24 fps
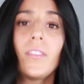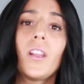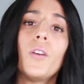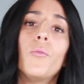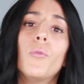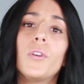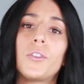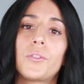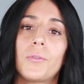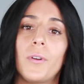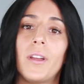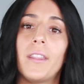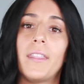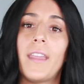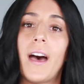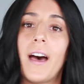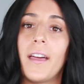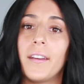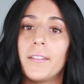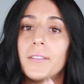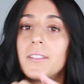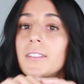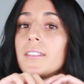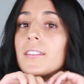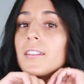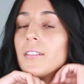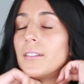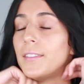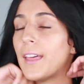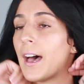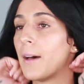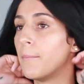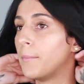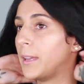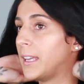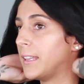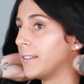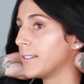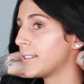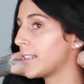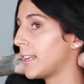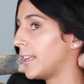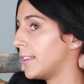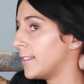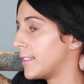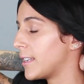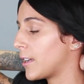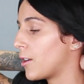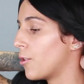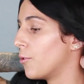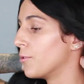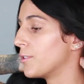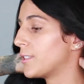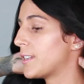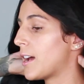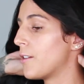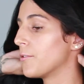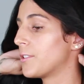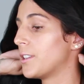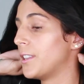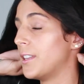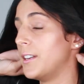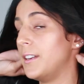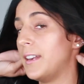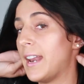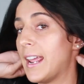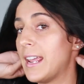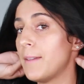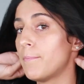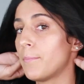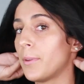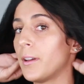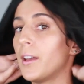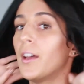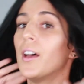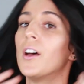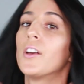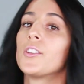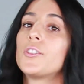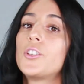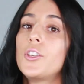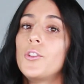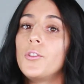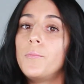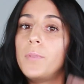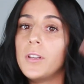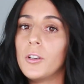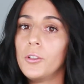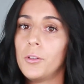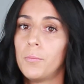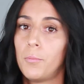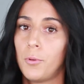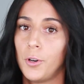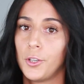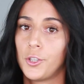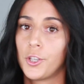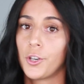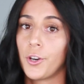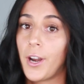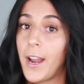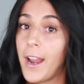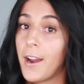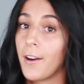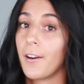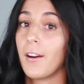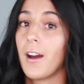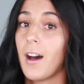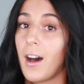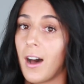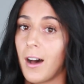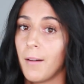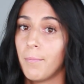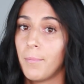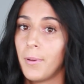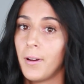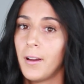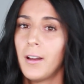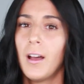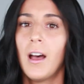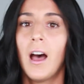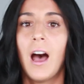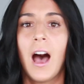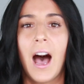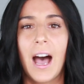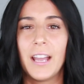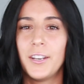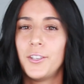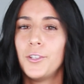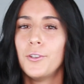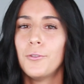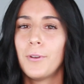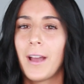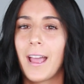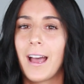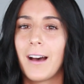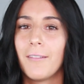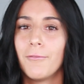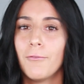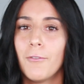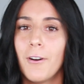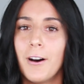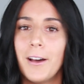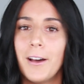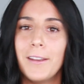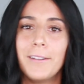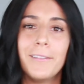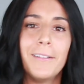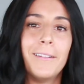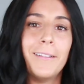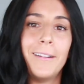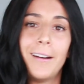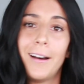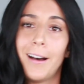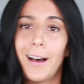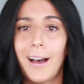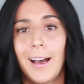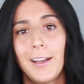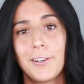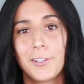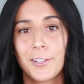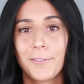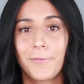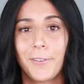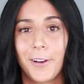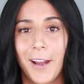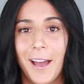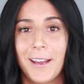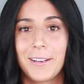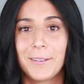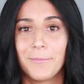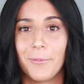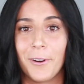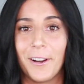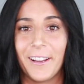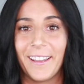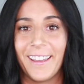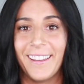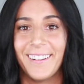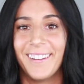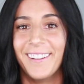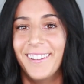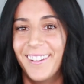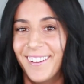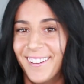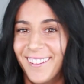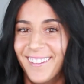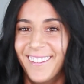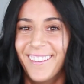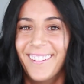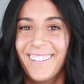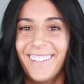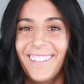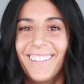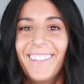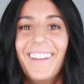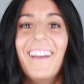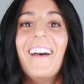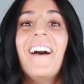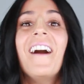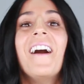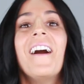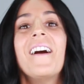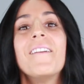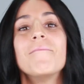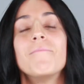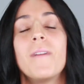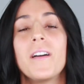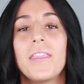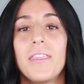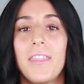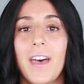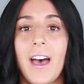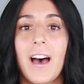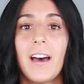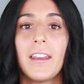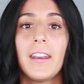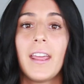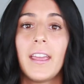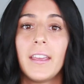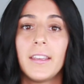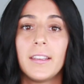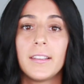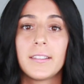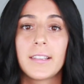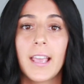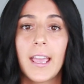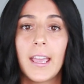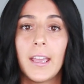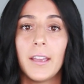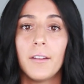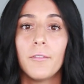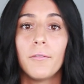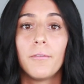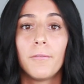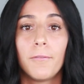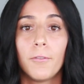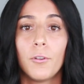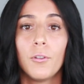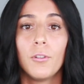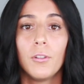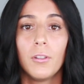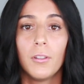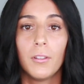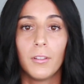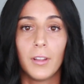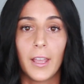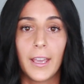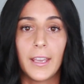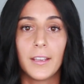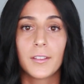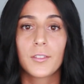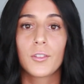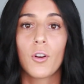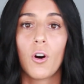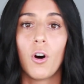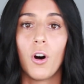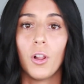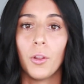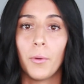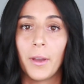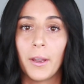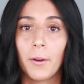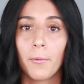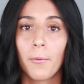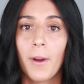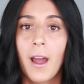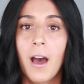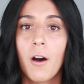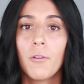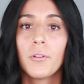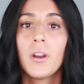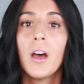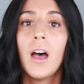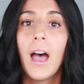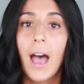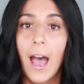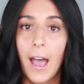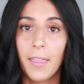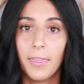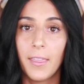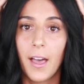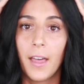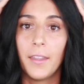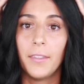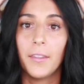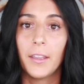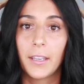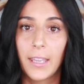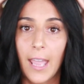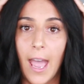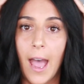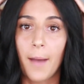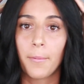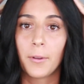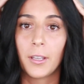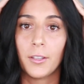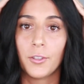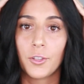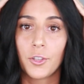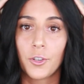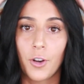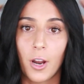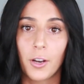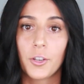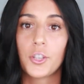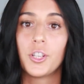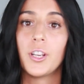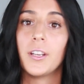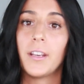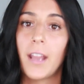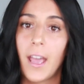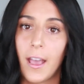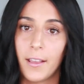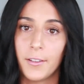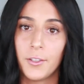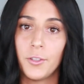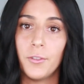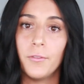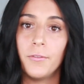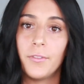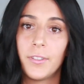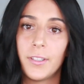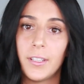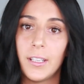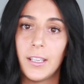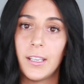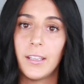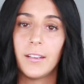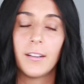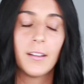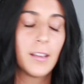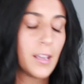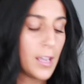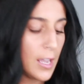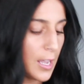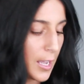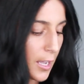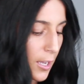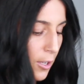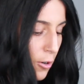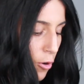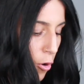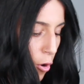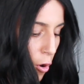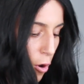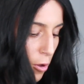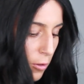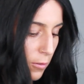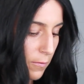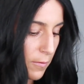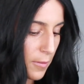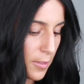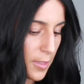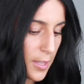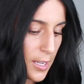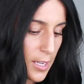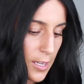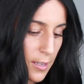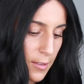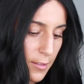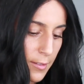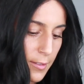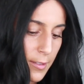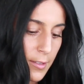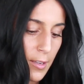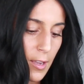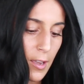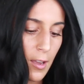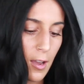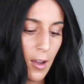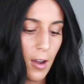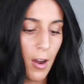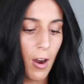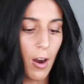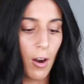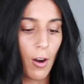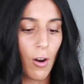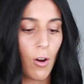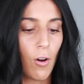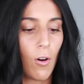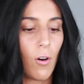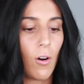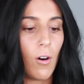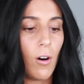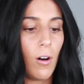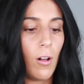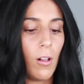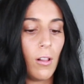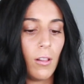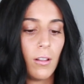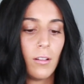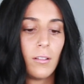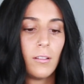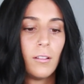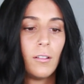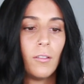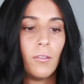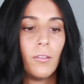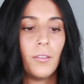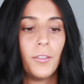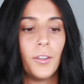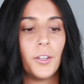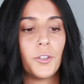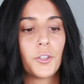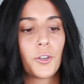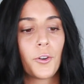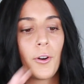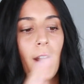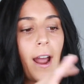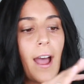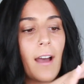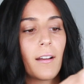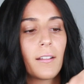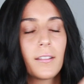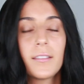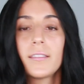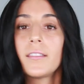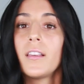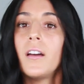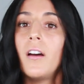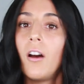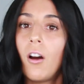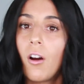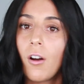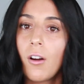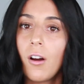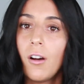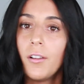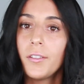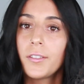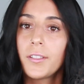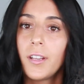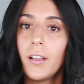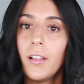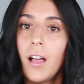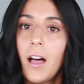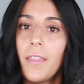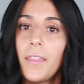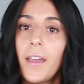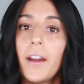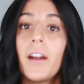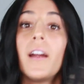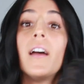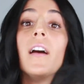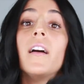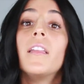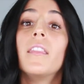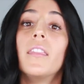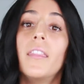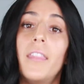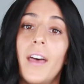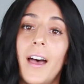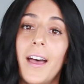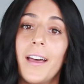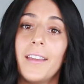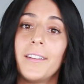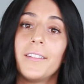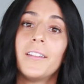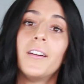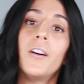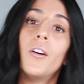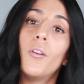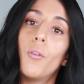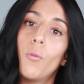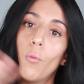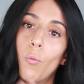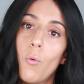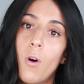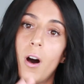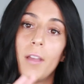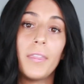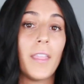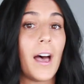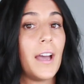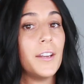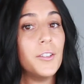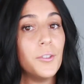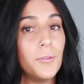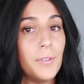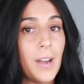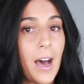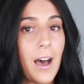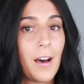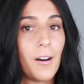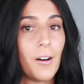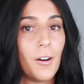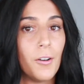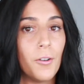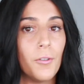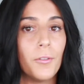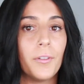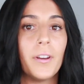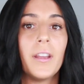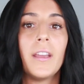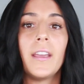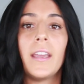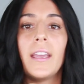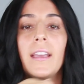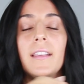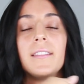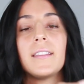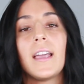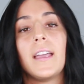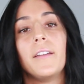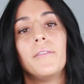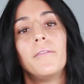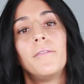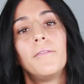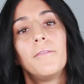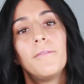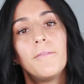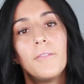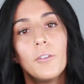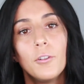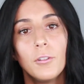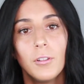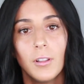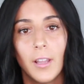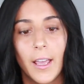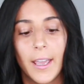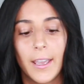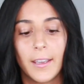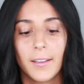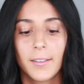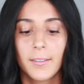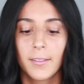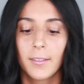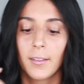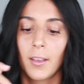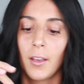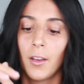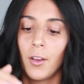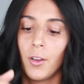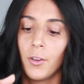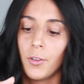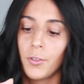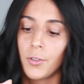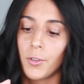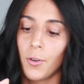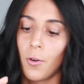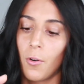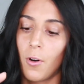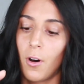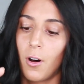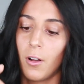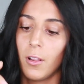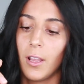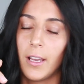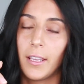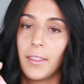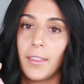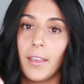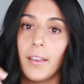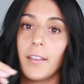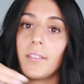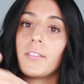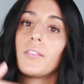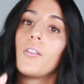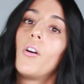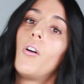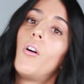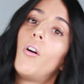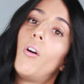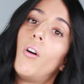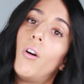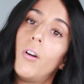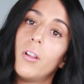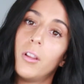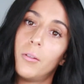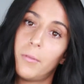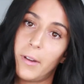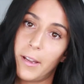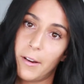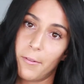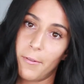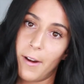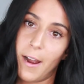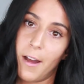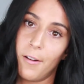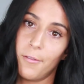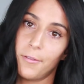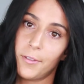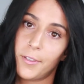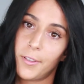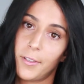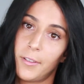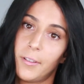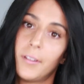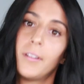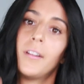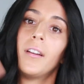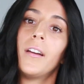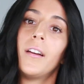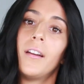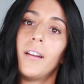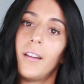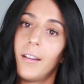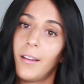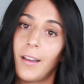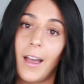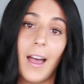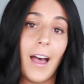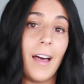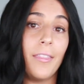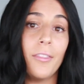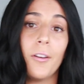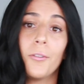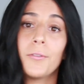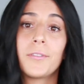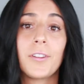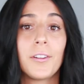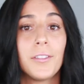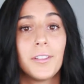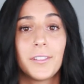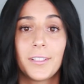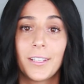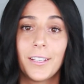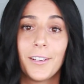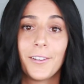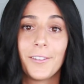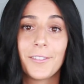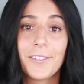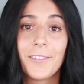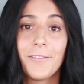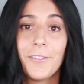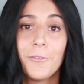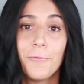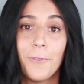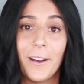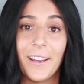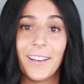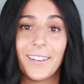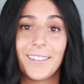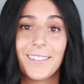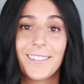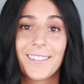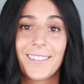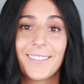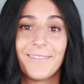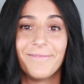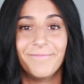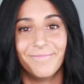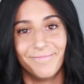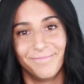which one that means is it goes down to the nape. So you'd be able to put your hair up. I do have one, I just forgot to bring it. But that is a full lace all the way around. And then the cap construction, as you've seen in all of these, are all, the tracks are all still on there. Then one that I do not own is a full lace. So all like this, all the way around. And those are the tiers of the wigs.